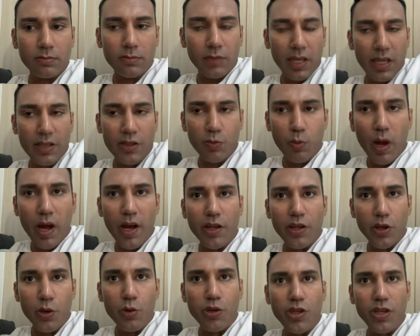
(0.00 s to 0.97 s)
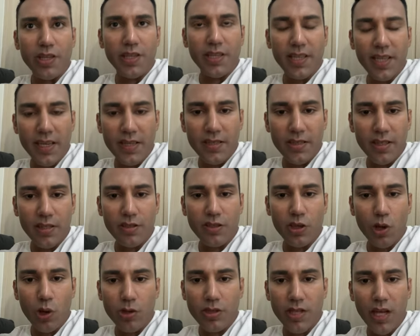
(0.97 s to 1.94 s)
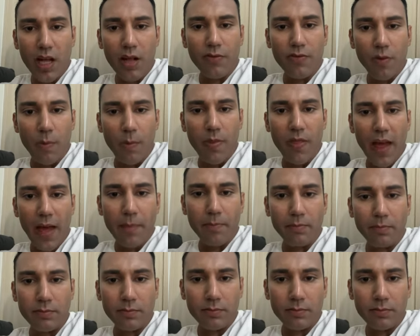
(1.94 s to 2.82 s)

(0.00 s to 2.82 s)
And it's why you should distance yourself from them.